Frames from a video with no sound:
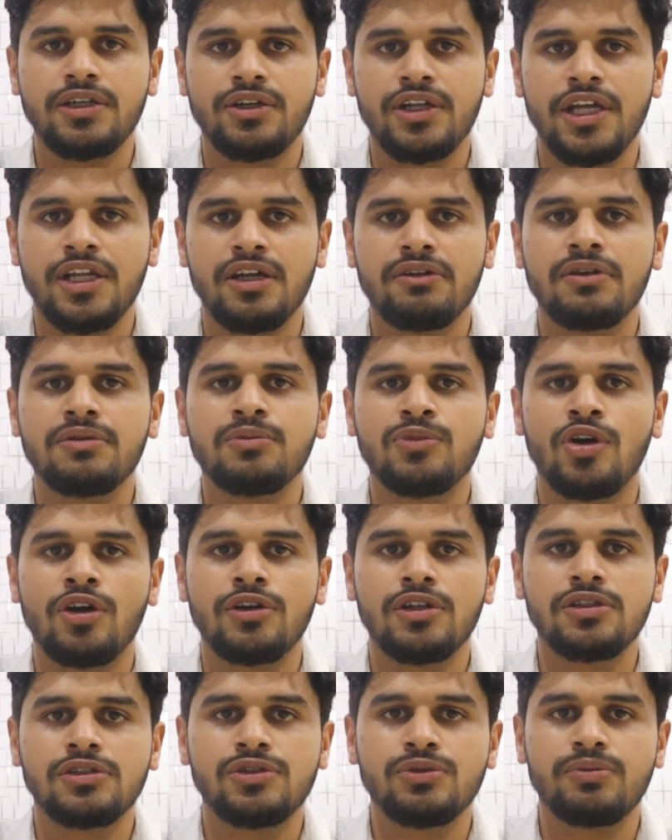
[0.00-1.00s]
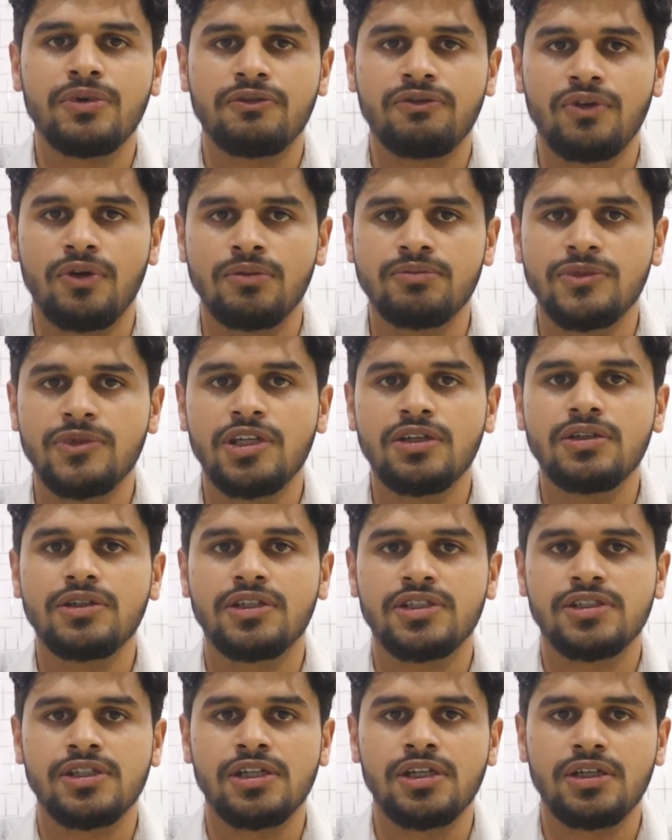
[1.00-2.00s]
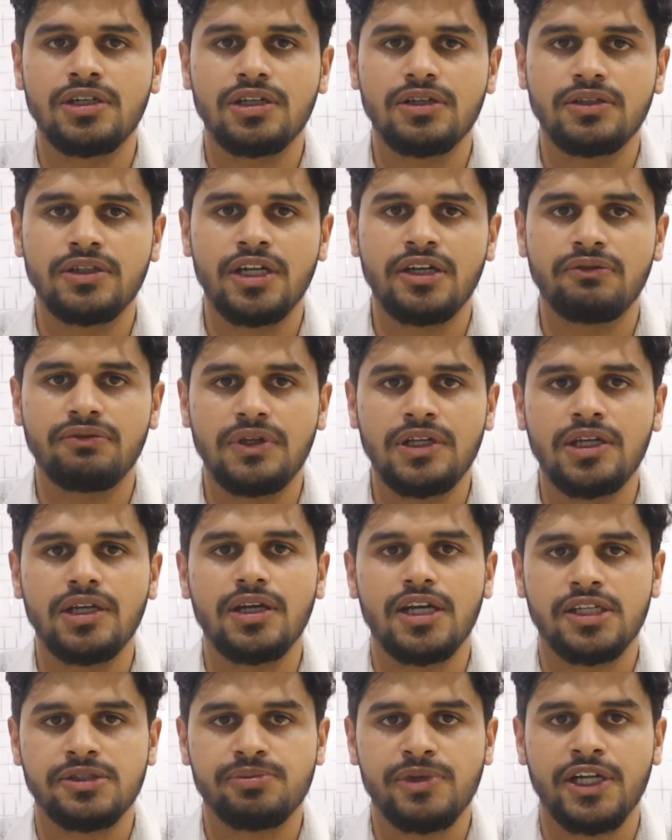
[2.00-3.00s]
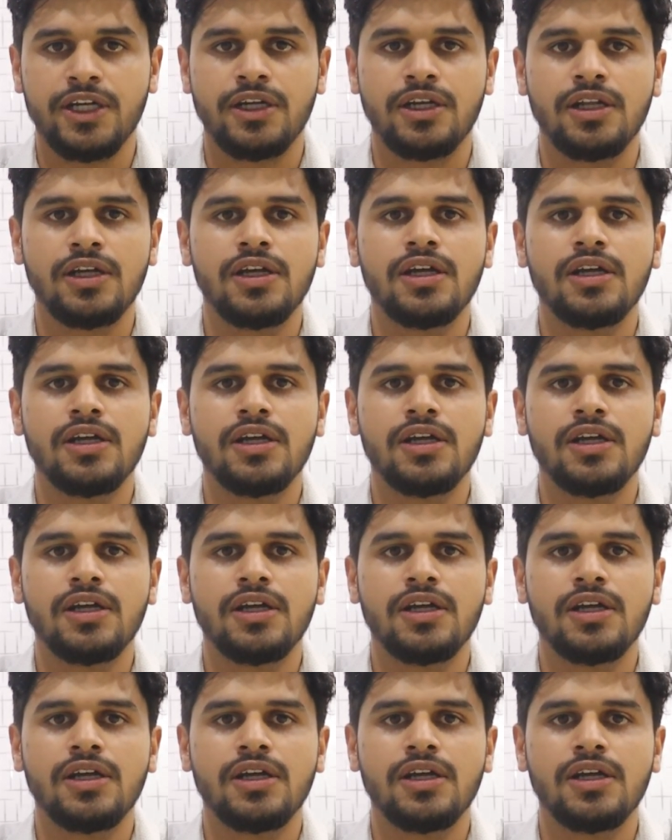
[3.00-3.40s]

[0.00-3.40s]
train our model to perform the result that we expect.